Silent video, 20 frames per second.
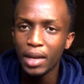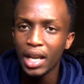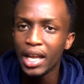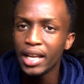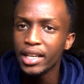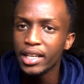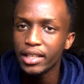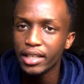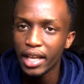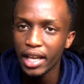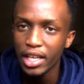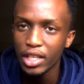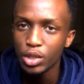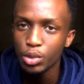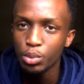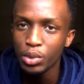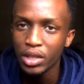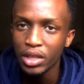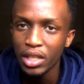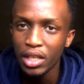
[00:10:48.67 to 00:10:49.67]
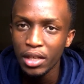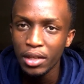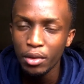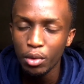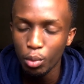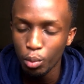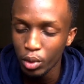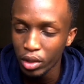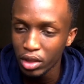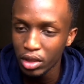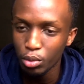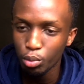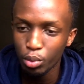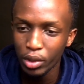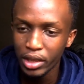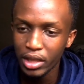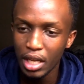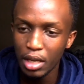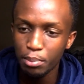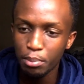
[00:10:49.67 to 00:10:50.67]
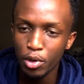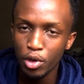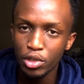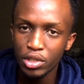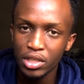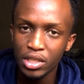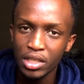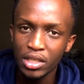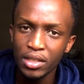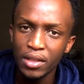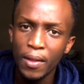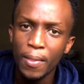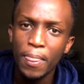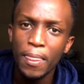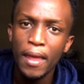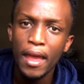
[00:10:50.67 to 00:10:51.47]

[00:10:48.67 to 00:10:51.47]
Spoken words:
plan a date with that person,